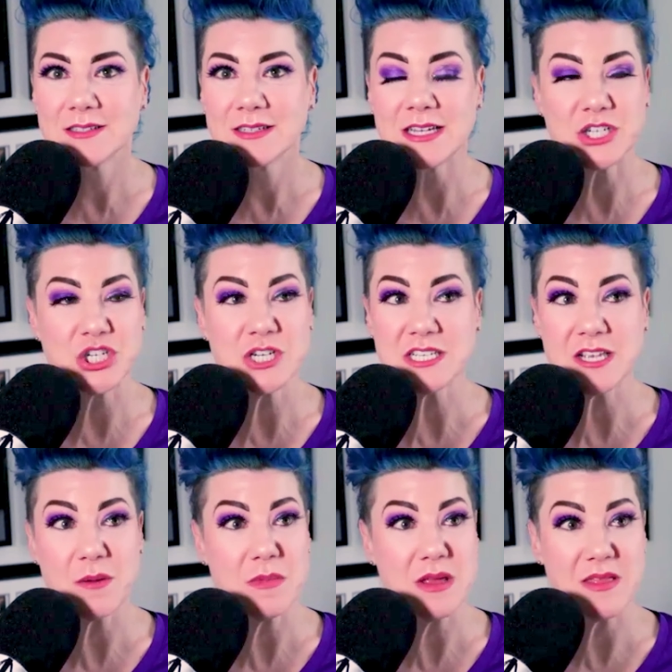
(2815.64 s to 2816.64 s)
And she
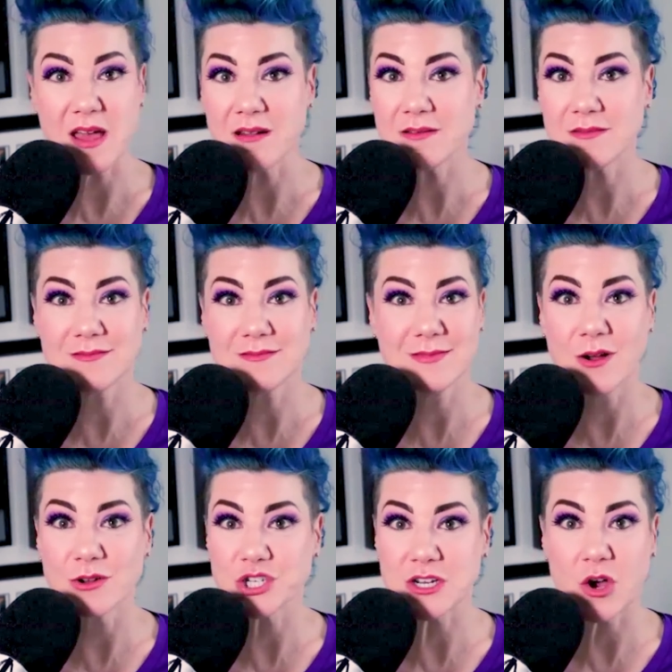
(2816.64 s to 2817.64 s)
sent me that. Oh,
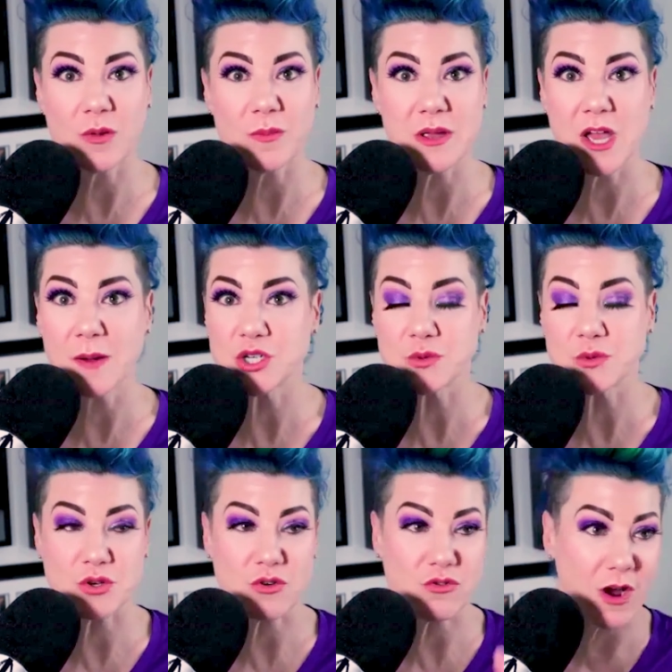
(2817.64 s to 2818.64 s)
she called me up. She
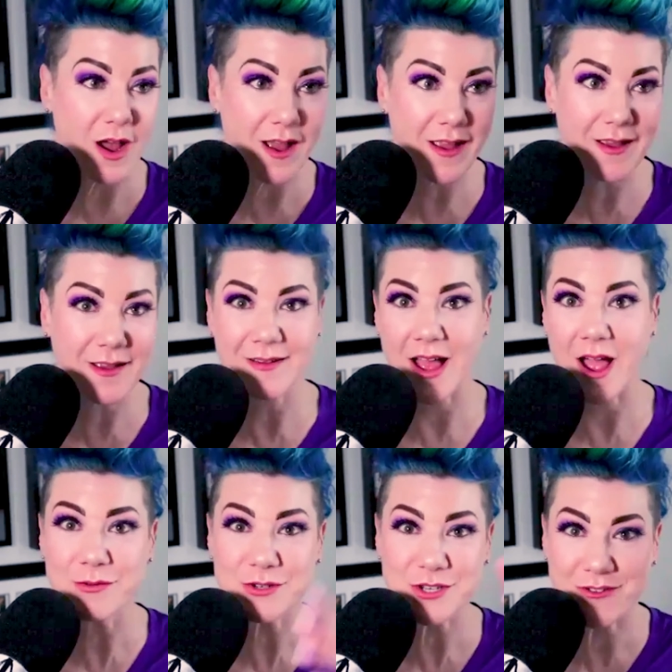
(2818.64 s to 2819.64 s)
was crying. I
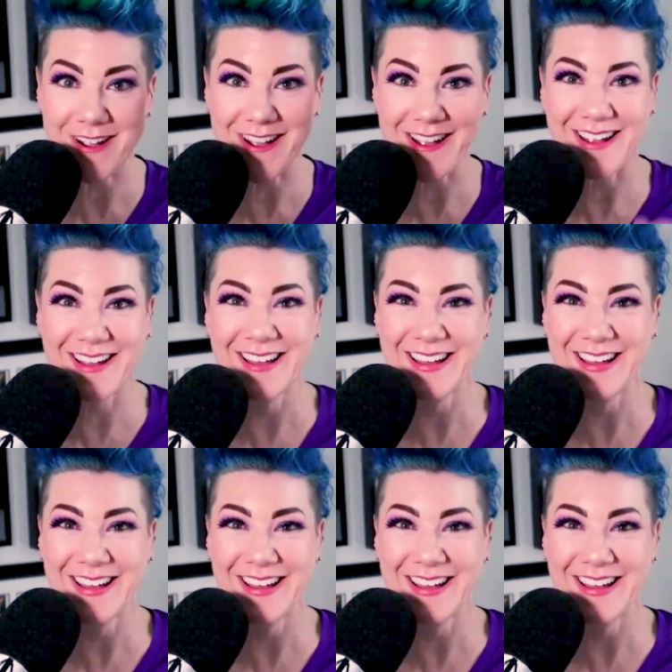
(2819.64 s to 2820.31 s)
was crying.